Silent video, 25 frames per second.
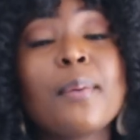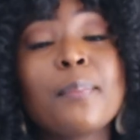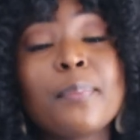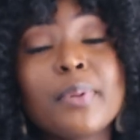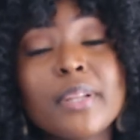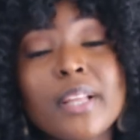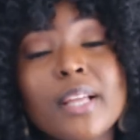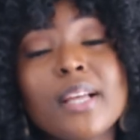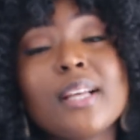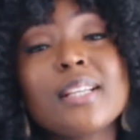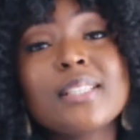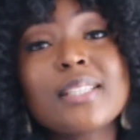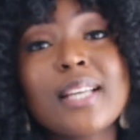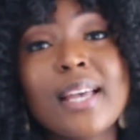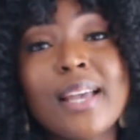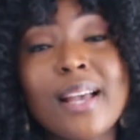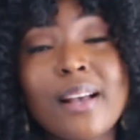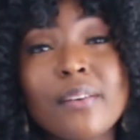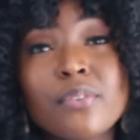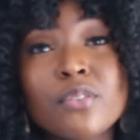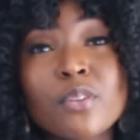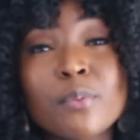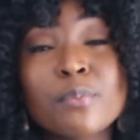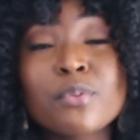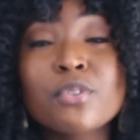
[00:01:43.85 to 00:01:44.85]
Plus, I
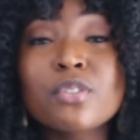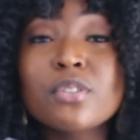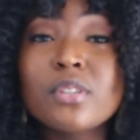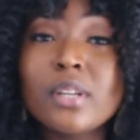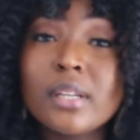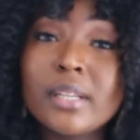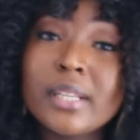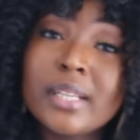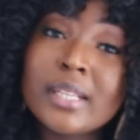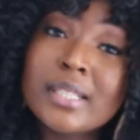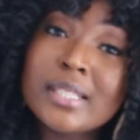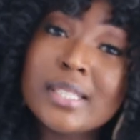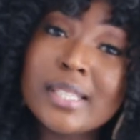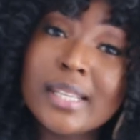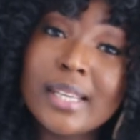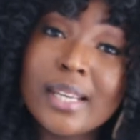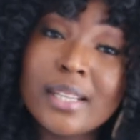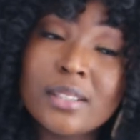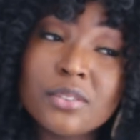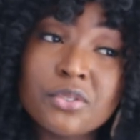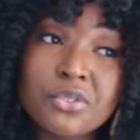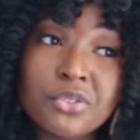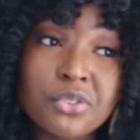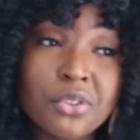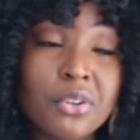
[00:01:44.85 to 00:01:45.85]
have some studying to
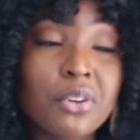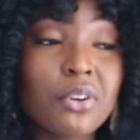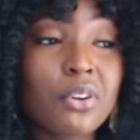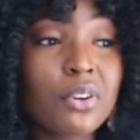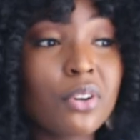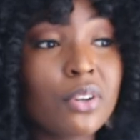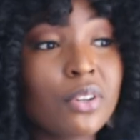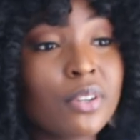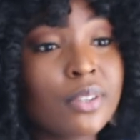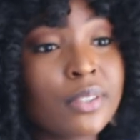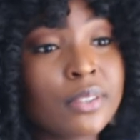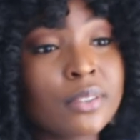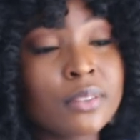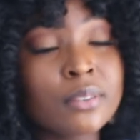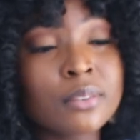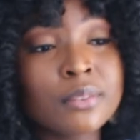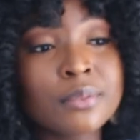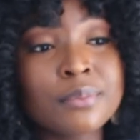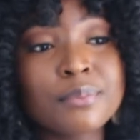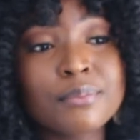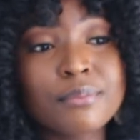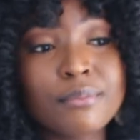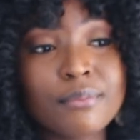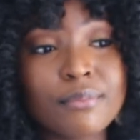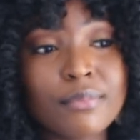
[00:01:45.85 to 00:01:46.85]
get
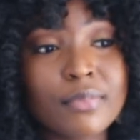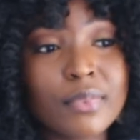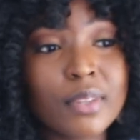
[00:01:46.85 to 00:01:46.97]
done.